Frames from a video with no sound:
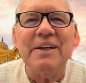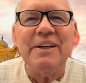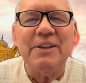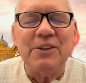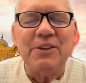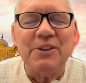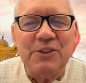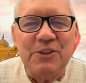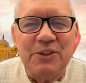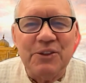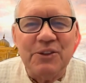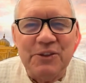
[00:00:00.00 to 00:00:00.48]

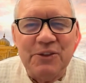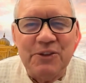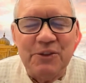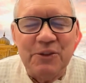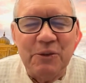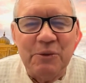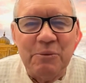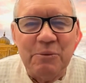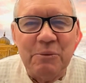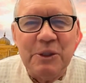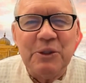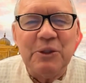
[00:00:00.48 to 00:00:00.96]
This is
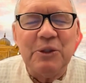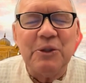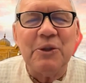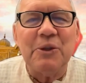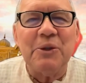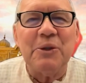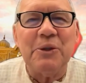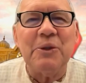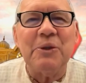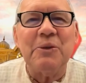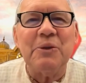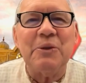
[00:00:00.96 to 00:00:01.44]
to
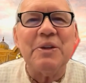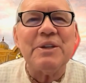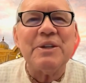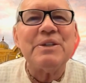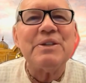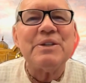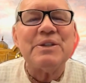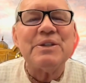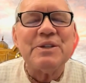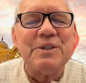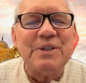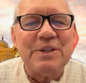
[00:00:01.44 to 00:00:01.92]
mature you.
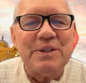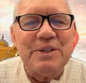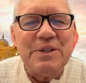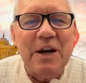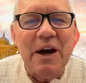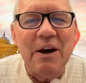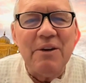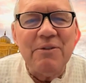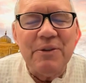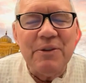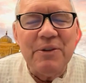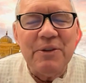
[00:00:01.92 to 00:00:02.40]
This is to
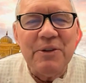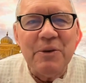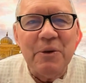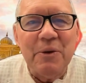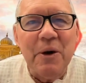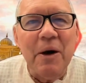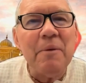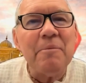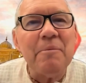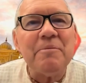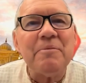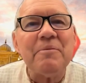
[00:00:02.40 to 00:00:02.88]
toughen you
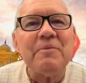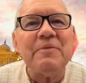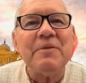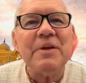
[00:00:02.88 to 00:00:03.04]
up.